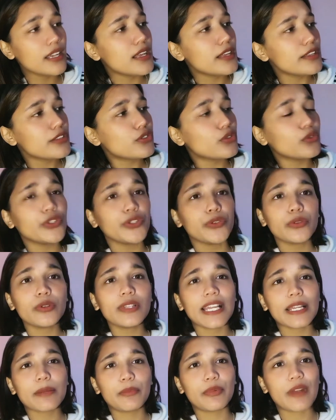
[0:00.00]
So
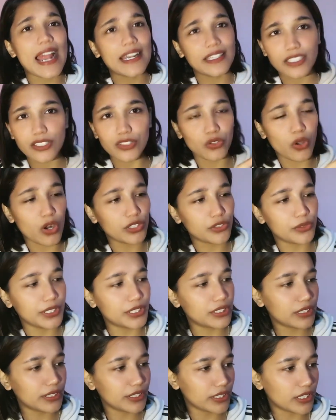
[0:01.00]
like brand is not
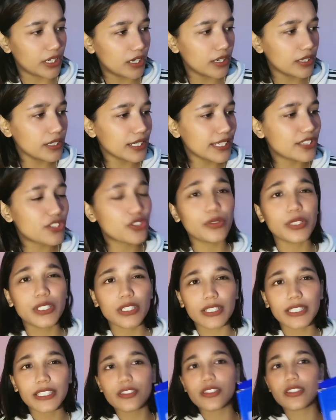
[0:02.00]
written here. It's
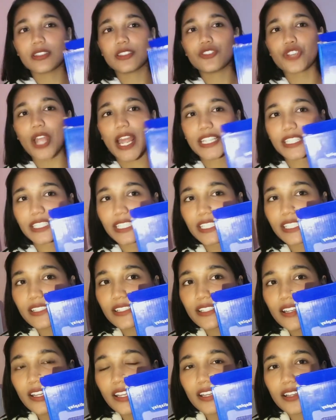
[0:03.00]
written in Chinese.
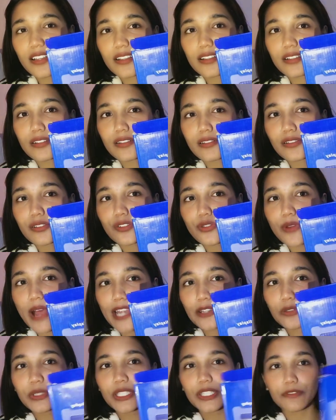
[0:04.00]
So I
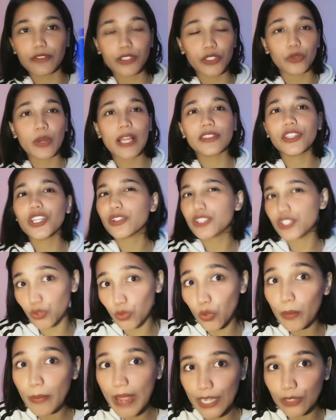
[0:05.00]
don't even know, and there is
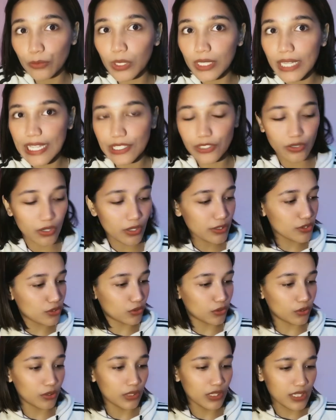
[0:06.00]
no manual at all.
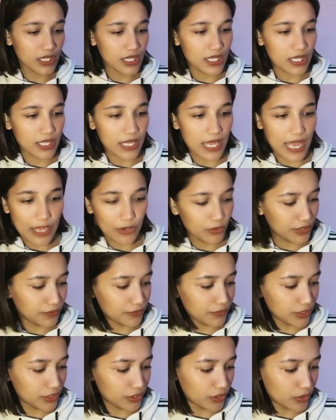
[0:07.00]
So I don't
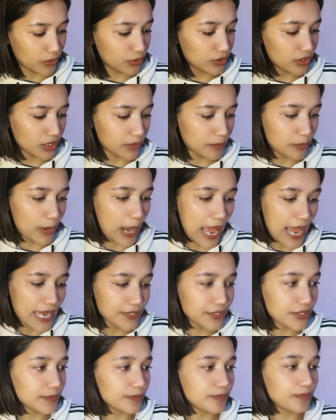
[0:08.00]
even know the brand.